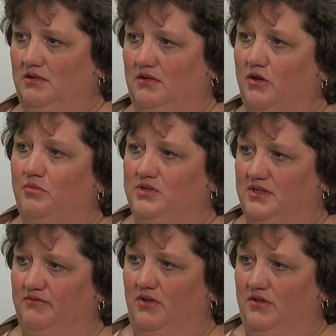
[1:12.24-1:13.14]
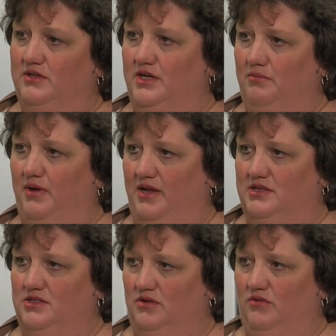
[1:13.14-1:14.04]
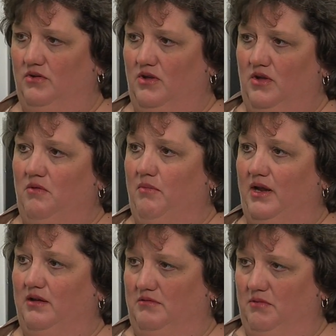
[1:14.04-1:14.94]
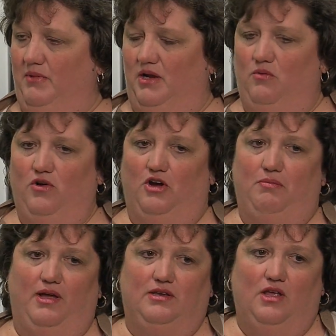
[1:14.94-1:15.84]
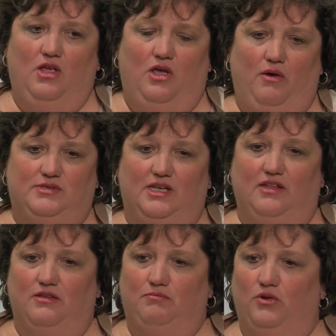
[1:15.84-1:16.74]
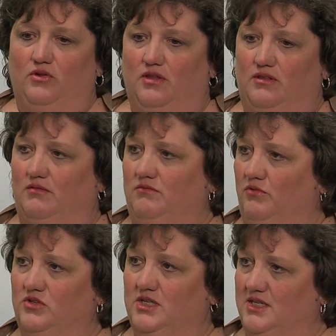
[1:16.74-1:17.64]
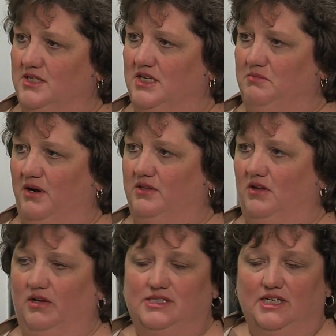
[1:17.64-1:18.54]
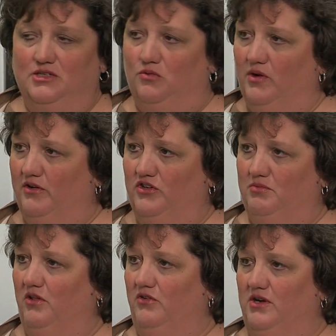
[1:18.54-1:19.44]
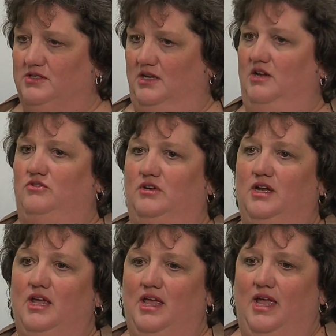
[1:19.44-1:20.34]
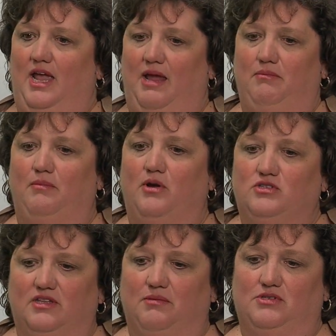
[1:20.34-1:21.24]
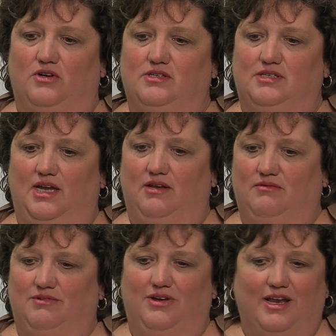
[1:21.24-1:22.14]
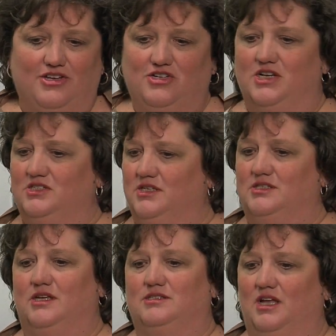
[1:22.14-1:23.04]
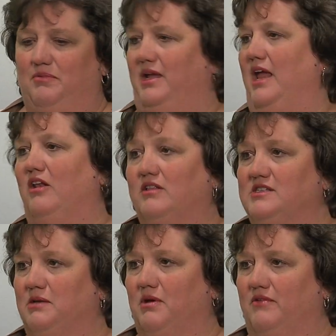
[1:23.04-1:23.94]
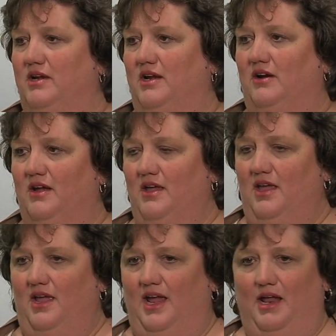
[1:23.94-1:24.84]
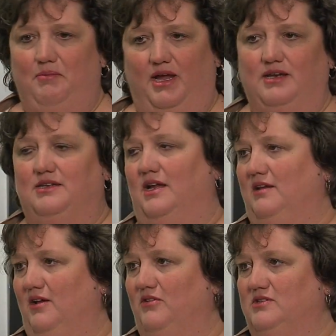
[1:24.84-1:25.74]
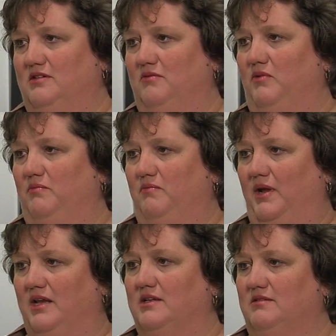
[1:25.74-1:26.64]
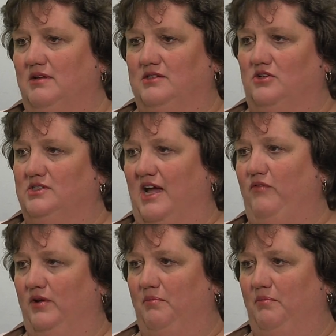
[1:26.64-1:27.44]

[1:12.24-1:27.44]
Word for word: 100% volunteer base to make to make it work. But I was sitting in the booth at the Route 66 marathon, listening to runners from all across the country, and most of them started saying, "You got to change these things up. It can't look the same every year." And I began to take notes, and we began to, as our staff went